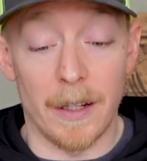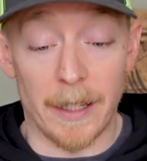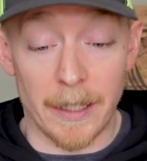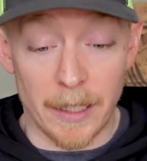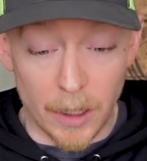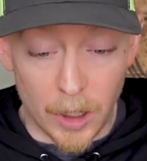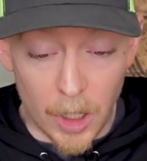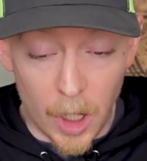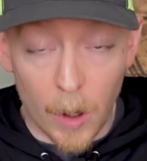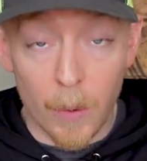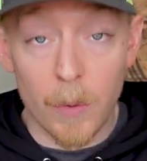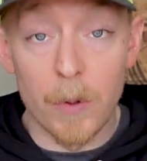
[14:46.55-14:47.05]
Like,
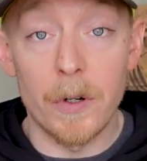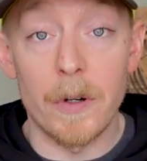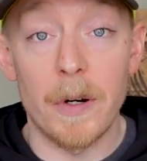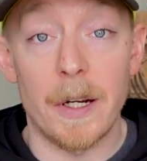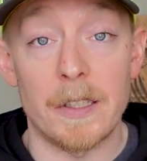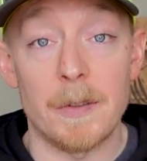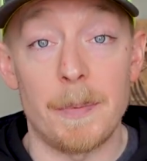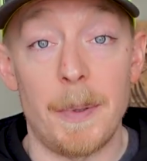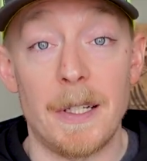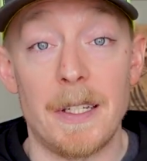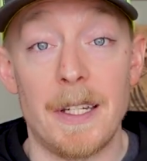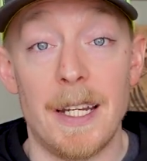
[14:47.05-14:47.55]
lower your
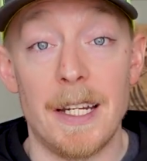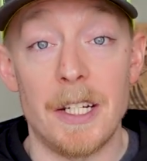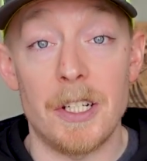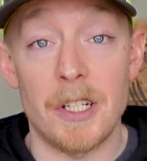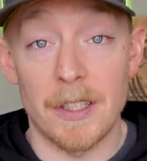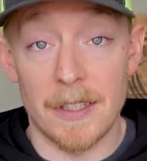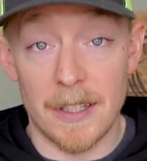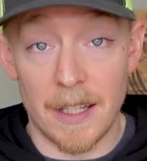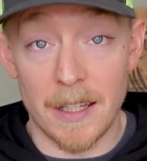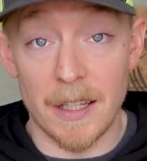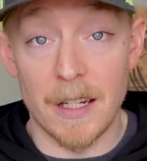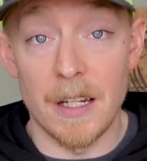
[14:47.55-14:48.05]

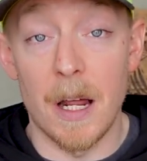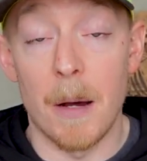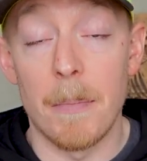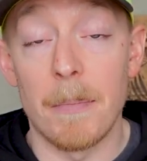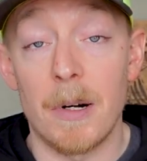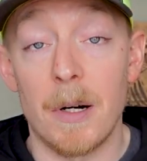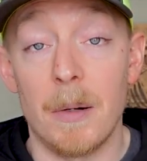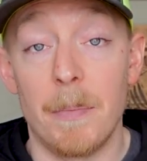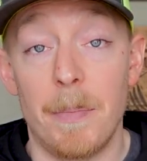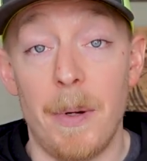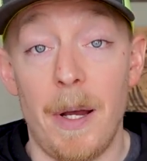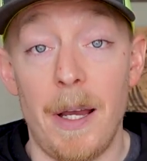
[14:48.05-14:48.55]
expectations on the
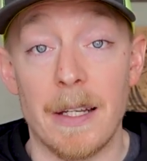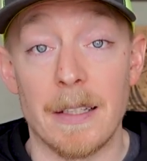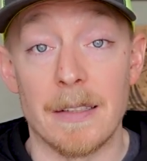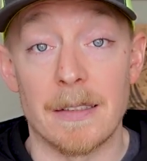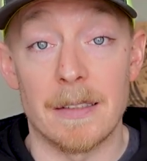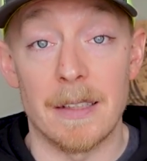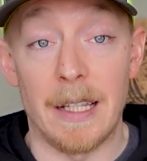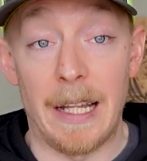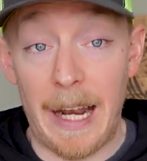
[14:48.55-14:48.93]
number of bites.